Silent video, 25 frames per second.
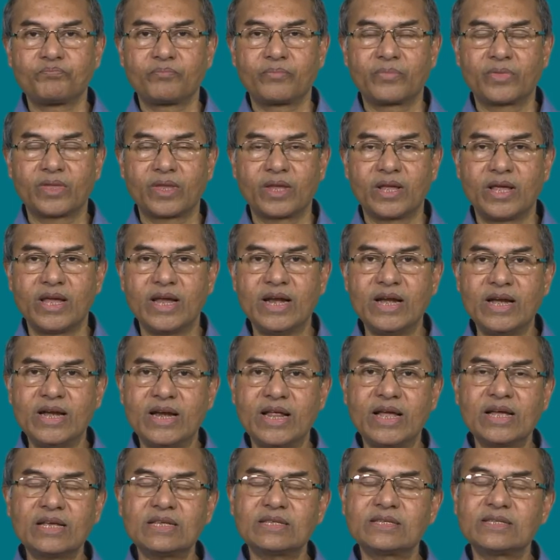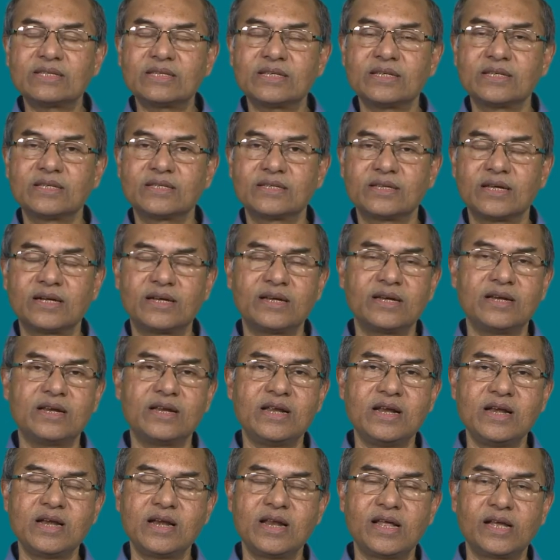mm, index certain
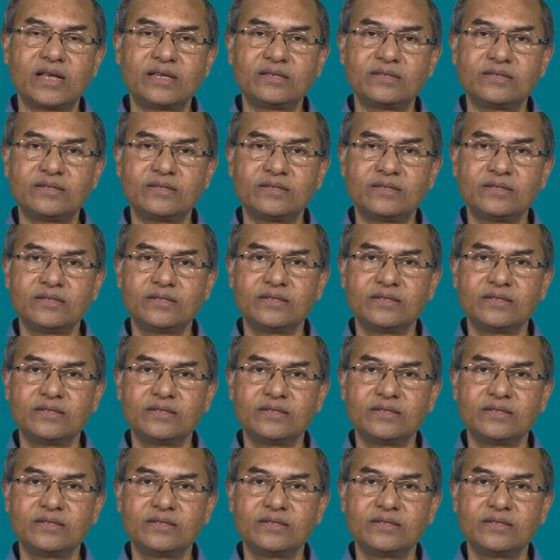index